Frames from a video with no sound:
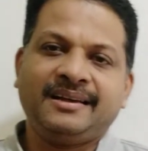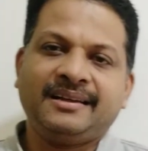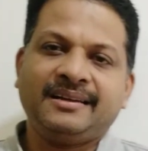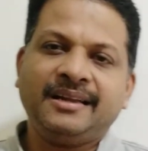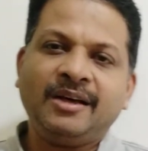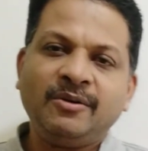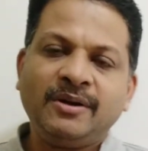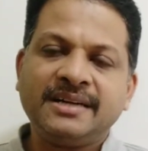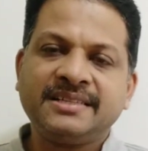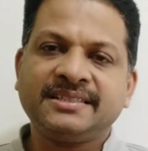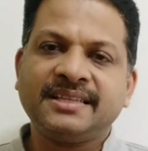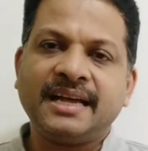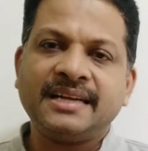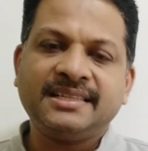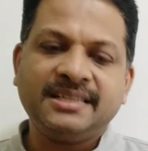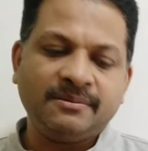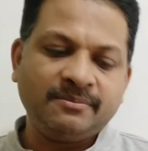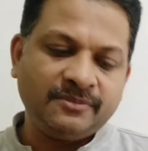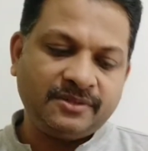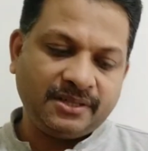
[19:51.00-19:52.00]
Now let's
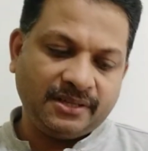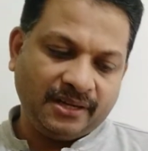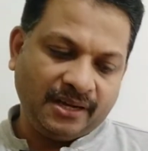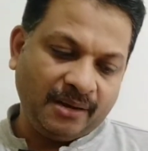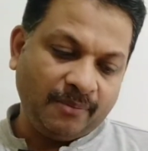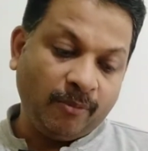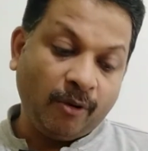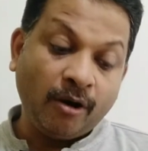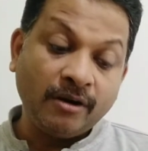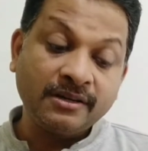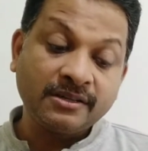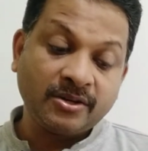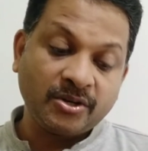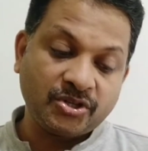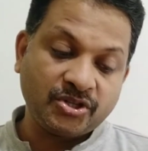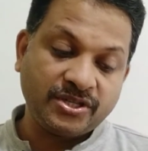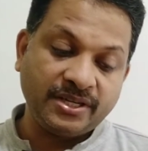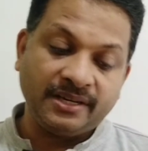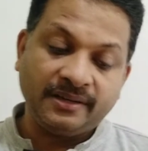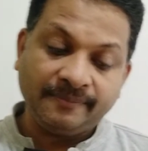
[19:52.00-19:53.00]
attempt a board
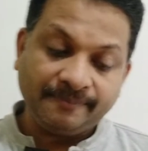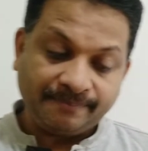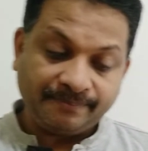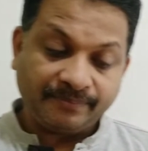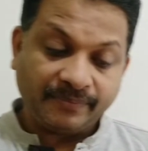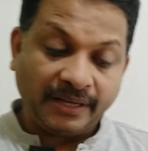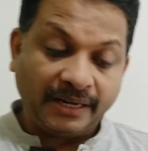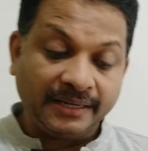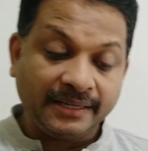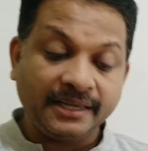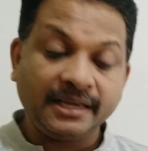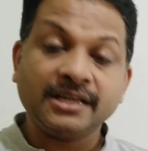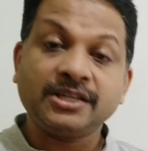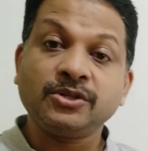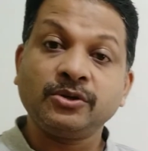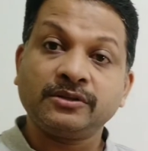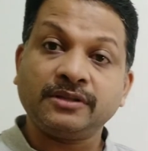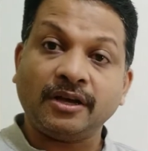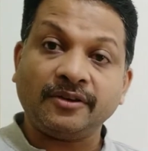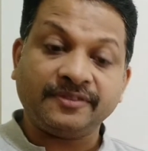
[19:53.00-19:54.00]
question in the year
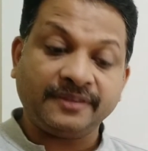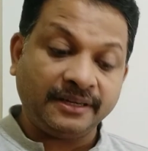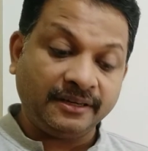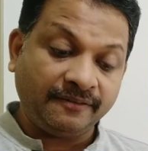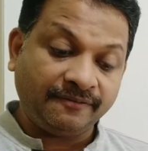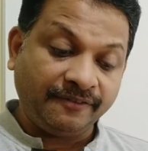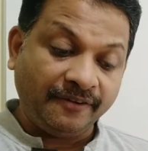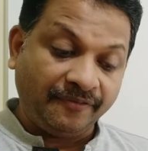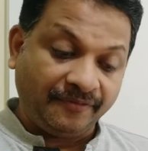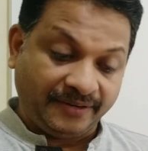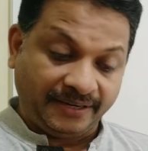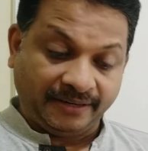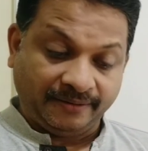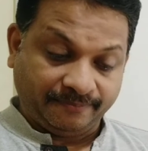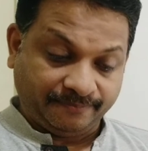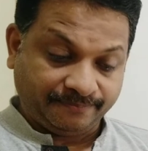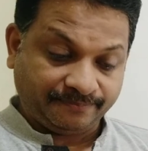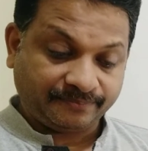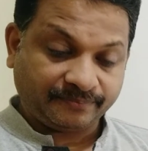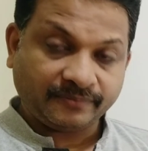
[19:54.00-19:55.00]

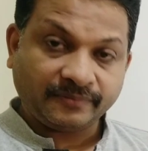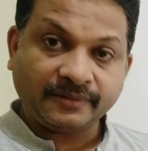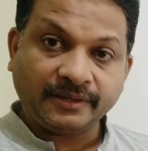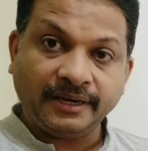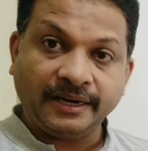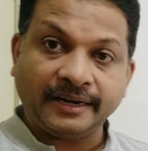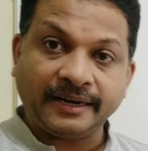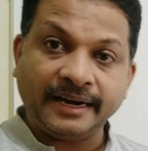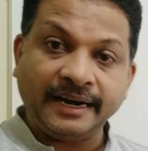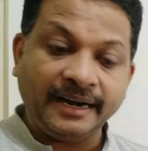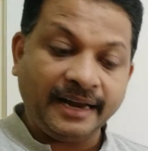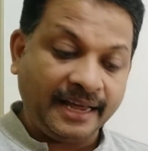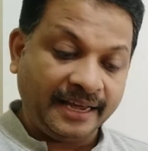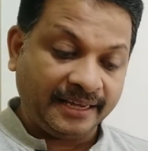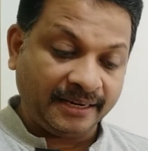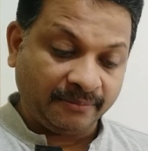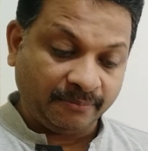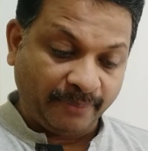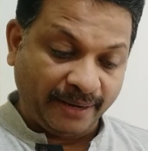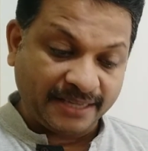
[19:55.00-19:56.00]
2015, a ray
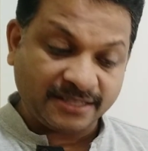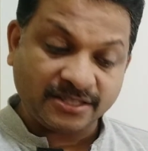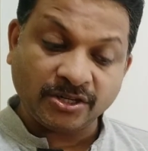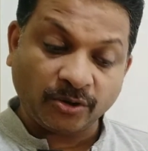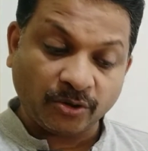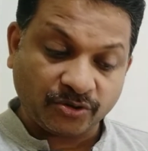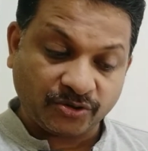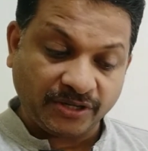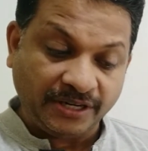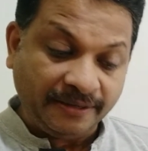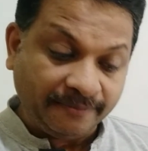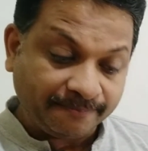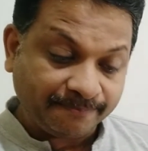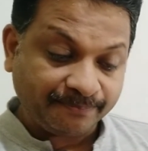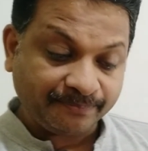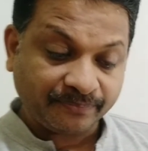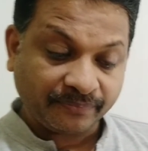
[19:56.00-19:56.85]
diagram based question.